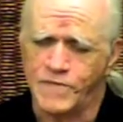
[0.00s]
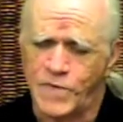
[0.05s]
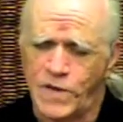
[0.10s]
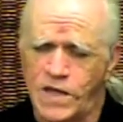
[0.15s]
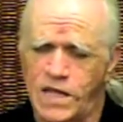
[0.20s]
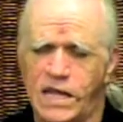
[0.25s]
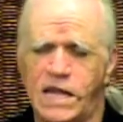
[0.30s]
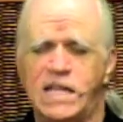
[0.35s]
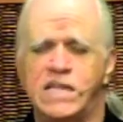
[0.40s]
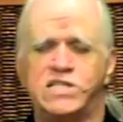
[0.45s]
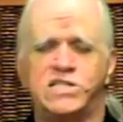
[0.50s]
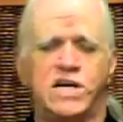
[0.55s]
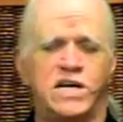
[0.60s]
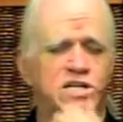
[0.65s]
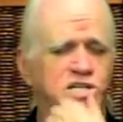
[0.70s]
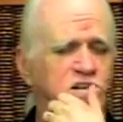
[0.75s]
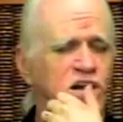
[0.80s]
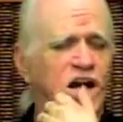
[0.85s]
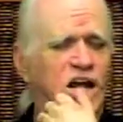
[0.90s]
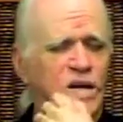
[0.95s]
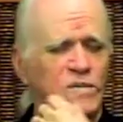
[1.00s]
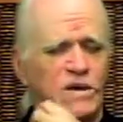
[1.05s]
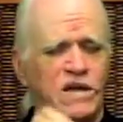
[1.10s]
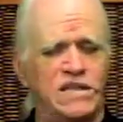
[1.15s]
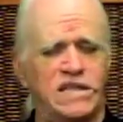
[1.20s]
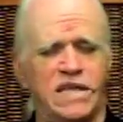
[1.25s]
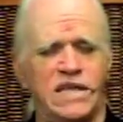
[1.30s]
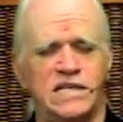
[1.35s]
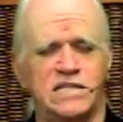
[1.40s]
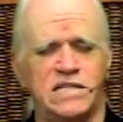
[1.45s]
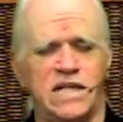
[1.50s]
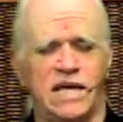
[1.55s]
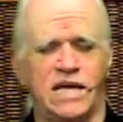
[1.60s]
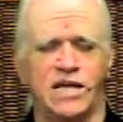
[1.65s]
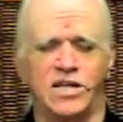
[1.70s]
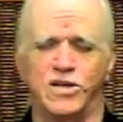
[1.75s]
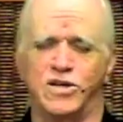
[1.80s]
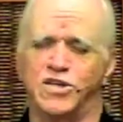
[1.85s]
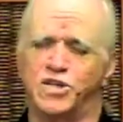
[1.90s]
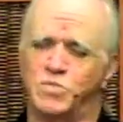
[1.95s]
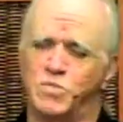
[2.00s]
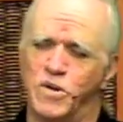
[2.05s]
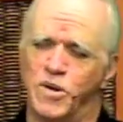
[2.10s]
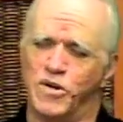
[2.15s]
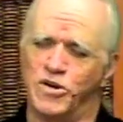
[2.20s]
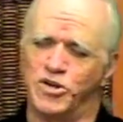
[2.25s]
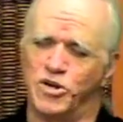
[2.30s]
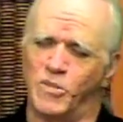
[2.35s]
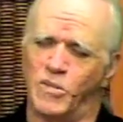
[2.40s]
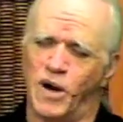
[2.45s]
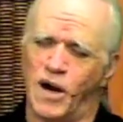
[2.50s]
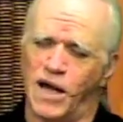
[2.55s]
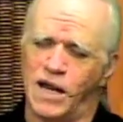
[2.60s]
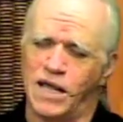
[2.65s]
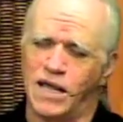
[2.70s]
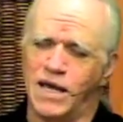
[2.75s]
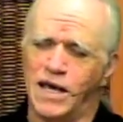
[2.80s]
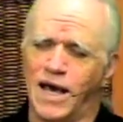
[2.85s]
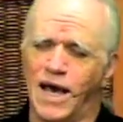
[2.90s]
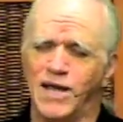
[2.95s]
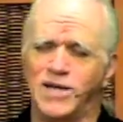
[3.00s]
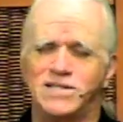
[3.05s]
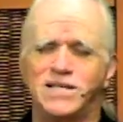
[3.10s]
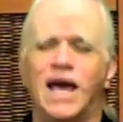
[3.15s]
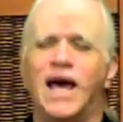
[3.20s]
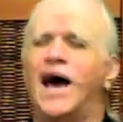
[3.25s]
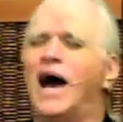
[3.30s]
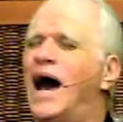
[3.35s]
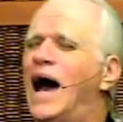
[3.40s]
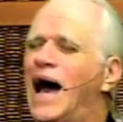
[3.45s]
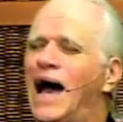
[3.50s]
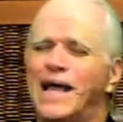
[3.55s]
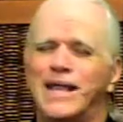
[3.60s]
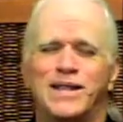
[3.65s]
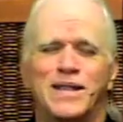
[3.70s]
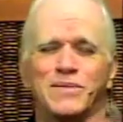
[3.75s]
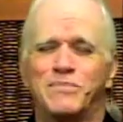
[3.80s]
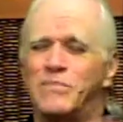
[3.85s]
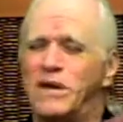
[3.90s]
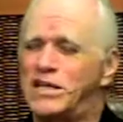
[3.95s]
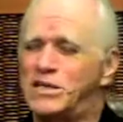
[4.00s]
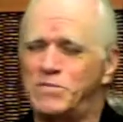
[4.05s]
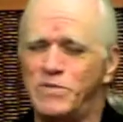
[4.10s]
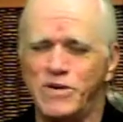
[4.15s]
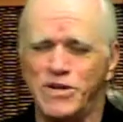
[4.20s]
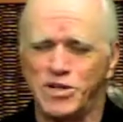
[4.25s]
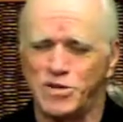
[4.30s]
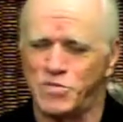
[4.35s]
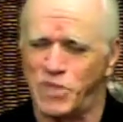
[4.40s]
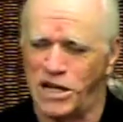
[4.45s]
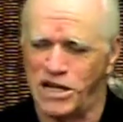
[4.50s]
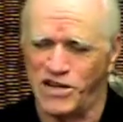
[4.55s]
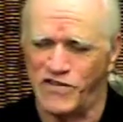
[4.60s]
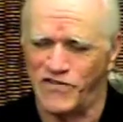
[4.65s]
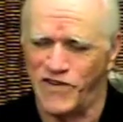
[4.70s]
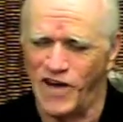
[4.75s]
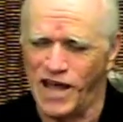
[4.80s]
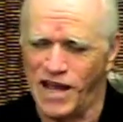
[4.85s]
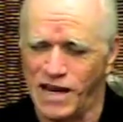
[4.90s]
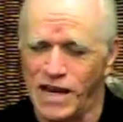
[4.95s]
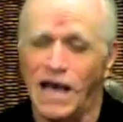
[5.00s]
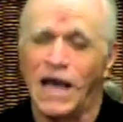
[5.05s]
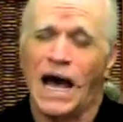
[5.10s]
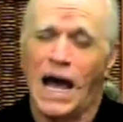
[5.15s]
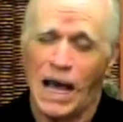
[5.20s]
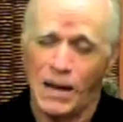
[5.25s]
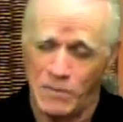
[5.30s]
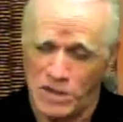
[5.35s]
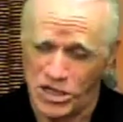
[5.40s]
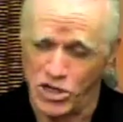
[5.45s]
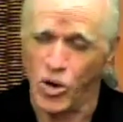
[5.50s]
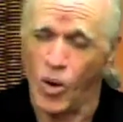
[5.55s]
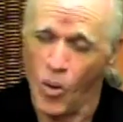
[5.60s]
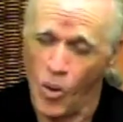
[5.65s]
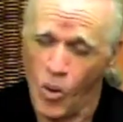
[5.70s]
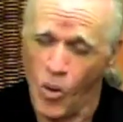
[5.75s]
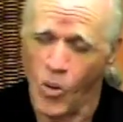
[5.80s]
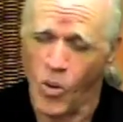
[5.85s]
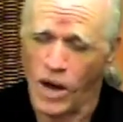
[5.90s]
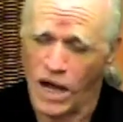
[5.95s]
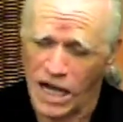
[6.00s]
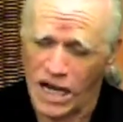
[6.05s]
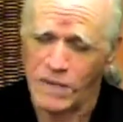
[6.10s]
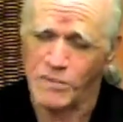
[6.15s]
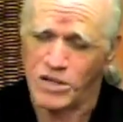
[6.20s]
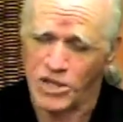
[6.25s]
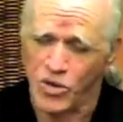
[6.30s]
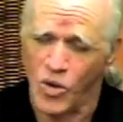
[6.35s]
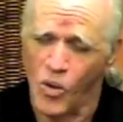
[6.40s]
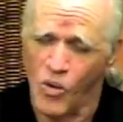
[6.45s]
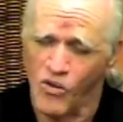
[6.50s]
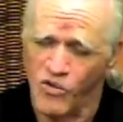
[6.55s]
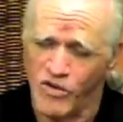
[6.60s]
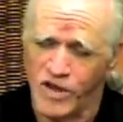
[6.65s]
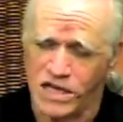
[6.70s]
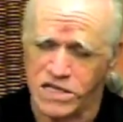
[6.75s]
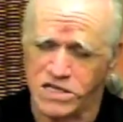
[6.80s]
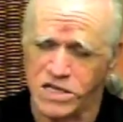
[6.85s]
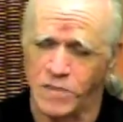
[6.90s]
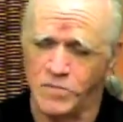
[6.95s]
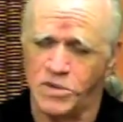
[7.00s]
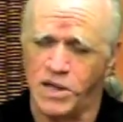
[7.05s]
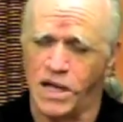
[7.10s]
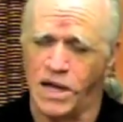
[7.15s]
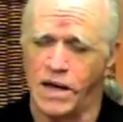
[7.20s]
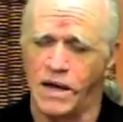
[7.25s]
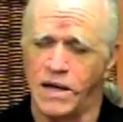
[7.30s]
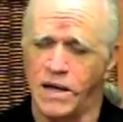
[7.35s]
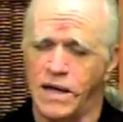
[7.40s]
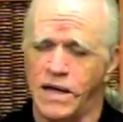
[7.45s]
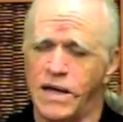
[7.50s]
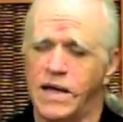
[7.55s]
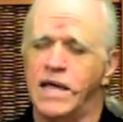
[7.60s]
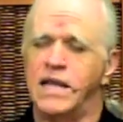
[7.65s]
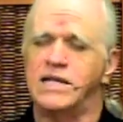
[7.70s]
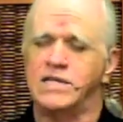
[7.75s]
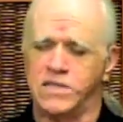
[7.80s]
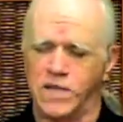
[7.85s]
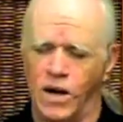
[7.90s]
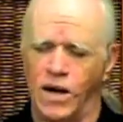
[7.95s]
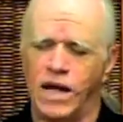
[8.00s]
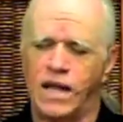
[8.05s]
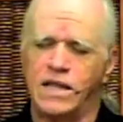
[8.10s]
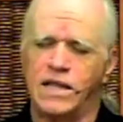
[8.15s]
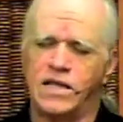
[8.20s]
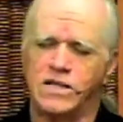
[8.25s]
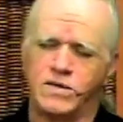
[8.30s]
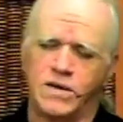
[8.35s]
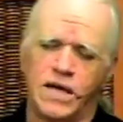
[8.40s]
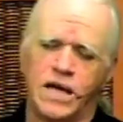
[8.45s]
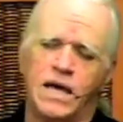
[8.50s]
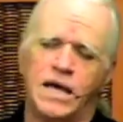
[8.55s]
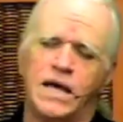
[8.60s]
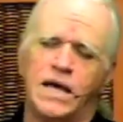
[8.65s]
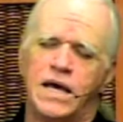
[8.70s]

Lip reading: And then he starts talking about things like in your spiritual body. And you say, my spiritual body's fine. I have my toe. Got to get my toe fixed up there. He says, all right, that's great.